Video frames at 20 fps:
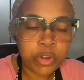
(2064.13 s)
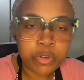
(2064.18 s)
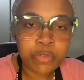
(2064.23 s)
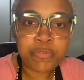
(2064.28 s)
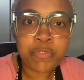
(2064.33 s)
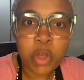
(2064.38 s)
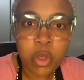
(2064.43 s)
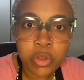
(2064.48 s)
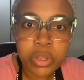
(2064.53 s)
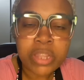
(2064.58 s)

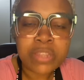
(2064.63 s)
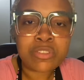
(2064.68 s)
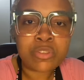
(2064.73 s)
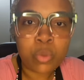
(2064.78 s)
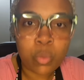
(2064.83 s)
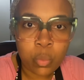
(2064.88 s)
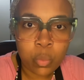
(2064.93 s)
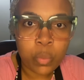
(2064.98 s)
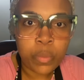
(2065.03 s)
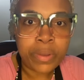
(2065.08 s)
Focus
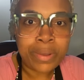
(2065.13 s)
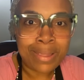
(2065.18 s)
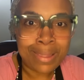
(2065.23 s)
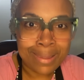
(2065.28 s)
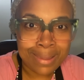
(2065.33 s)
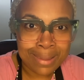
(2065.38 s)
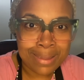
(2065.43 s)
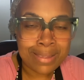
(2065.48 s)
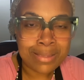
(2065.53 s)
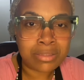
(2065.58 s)
on
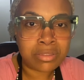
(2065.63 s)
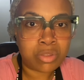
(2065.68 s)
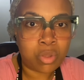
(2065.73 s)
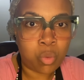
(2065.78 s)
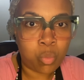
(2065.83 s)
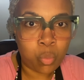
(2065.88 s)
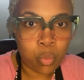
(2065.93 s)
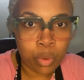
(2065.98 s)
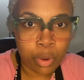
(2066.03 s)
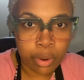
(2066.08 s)
his
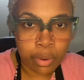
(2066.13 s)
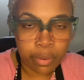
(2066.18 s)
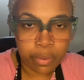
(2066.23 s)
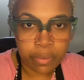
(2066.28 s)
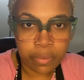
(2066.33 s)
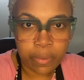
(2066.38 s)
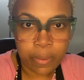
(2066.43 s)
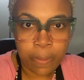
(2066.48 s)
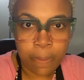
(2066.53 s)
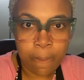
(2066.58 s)
word.
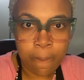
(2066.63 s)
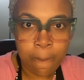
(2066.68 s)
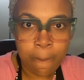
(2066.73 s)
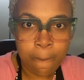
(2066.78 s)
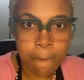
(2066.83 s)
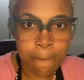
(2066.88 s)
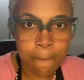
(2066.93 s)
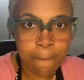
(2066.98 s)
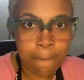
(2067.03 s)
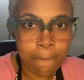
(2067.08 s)

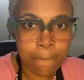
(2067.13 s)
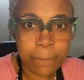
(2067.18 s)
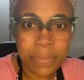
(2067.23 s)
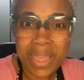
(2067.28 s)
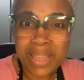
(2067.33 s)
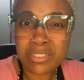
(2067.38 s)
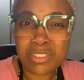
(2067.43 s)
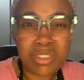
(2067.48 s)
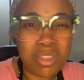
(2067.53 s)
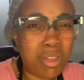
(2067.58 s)

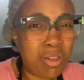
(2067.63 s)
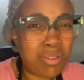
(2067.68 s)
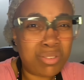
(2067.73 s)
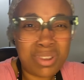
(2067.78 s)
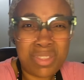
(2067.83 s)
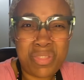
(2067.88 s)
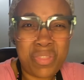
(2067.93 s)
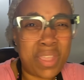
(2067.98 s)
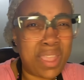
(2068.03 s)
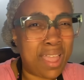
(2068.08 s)
That's the only
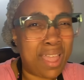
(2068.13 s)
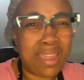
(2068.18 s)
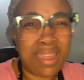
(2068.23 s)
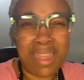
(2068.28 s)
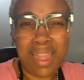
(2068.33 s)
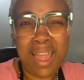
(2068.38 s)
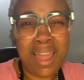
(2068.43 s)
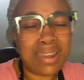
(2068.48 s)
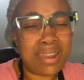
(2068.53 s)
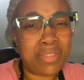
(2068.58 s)
thing I
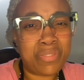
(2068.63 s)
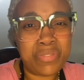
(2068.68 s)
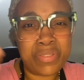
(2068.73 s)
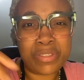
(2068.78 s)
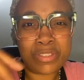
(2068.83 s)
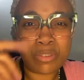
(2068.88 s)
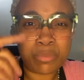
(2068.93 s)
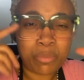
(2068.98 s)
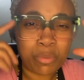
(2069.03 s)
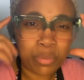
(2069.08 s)
got at
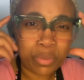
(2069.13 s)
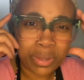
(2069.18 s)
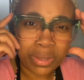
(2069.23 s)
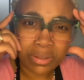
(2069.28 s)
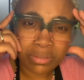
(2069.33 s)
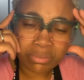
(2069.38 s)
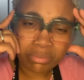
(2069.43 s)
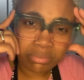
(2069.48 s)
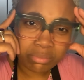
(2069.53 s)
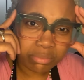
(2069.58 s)
this point.
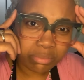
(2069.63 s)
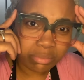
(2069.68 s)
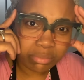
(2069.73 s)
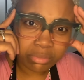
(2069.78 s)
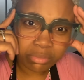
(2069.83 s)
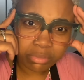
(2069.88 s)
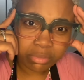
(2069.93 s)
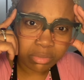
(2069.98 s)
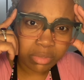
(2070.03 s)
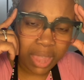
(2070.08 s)

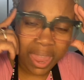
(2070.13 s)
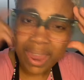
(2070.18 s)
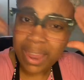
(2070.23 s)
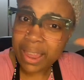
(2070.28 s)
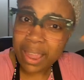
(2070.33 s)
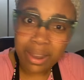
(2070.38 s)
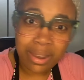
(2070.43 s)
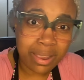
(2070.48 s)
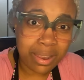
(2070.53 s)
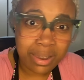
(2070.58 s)
I
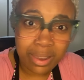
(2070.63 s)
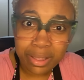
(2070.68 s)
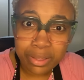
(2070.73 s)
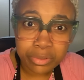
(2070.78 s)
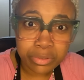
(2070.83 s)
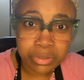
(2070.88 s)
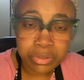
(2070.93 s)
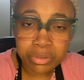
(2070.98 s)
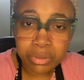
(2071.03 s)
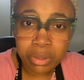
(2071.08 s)
got nothing
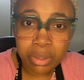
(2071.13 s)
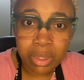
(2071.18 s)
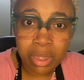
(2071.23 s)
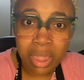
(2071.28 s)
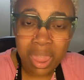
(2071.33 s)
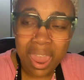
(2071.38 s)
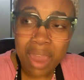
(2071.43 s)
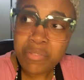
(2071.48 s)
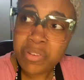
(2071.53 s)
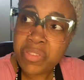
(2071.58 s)
else.
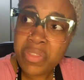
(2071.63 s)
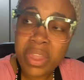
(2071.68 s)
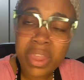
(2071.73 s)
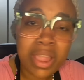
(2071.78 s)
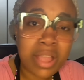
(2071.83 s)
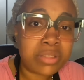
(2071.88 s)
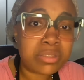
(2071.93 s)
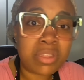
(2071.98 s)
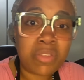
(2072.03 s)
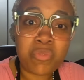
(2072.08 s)
Everything
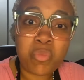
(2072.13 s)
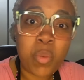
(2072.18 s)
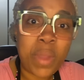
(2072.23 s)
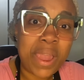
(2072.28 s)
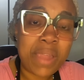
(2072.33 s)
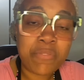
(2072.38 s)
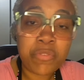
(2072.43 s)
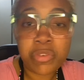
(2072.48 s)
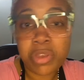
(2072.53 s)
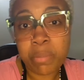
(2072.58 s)
else has
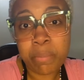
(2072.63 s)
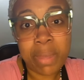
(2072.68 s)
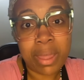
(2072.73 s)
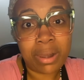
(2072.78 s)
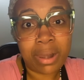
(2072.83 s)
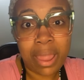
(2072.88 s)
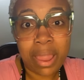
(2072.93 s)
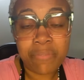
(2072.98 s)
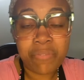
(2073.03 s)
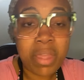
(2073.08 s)
wavered in my
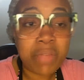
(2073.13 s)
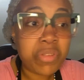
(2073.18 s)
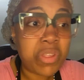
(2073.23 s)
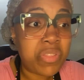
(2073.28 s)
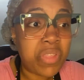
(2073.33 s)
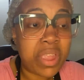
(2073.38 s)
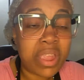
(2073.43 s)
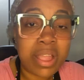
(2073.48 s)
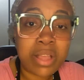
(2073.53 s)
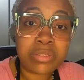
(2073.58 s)
life.
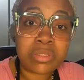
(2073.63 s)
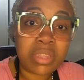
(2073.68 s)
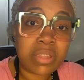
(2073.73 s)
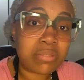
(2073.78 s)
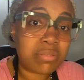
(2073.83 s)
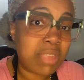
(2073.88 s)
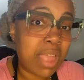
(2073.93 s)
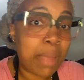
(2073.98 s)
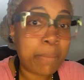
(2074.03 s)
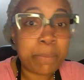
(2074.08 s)
Everything else has
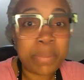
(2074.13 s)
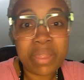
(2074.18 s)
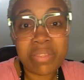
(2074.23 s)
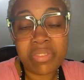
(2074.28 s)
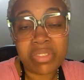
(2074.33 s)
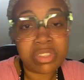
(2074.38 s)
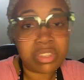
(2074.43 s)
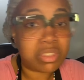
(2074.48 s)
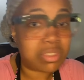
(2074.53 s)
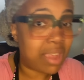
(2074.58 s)
not been
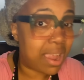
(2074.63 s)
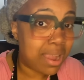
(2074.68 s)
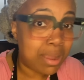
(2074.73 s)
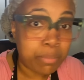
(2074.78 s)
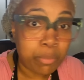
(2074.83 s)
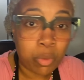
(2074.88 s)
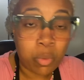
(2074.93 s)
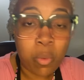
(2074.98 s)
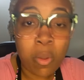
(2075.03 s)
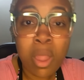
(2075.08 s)

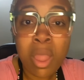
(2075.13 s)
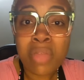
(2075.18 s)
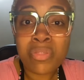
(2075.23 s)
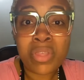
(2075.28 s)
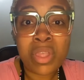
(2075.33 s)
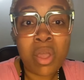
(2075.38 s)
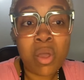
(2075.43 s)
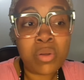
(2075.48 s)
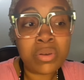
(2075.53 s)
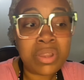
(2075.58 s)
stable.
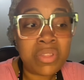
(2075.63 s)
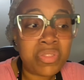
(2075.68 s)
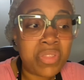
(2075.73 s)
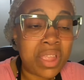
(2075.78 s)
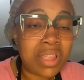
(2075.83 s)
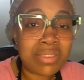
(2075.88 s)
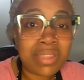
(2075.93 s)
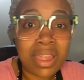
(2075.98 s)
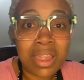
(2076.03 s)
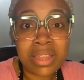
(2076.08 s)
The only
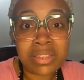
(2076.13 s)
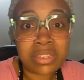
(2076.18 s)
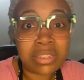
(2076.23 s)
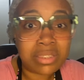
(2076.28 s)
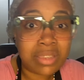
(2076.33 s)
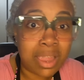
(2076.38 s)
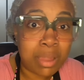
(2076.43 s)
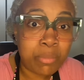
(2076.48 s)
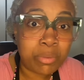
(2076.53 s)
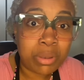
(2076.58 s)
thing that is
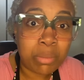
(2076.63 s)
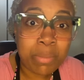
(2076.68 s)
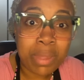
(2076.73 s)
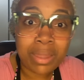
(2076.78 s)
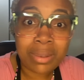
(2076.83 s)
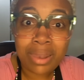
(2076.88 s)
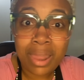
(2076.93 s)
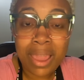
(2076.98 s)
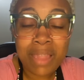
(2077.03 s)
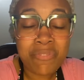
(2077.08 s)
stable in my
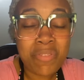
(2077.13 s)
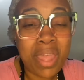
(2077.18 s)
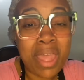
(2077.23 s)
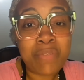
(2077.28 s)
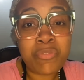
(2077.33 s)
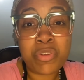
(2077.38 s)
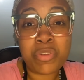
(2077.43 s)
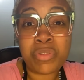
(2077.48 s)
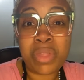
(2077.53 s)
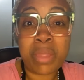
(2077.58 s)
life
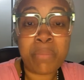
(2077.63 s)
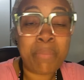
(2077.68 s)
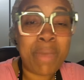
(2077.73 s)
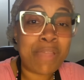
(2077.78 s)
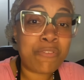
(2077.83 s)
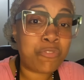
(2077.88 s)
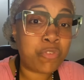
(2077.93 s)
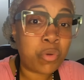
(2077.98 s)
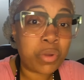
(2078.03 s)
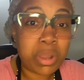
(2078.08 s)
ever in my
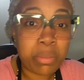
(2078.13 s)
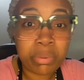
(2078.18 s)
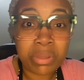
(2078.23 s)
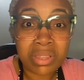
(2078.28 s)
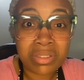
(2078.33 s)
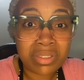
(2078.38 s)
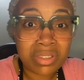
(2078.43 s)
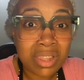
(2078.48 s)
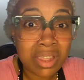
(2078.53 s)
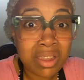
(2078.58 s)

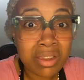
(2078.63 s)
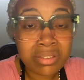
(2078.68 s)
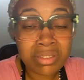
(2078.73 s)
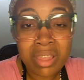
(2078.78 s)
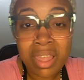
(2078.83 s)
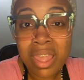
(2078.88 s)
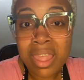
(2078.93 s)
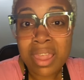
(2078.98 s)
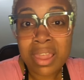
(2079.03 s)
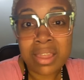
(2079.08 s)
40-plus years
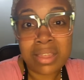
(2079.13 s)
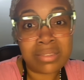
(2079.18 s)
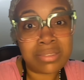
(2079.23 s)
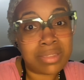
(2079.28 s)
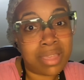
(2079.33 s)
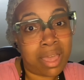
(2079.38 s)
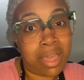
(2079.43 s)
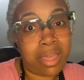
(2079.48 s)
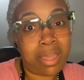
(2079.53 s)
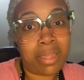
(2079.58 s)
is God.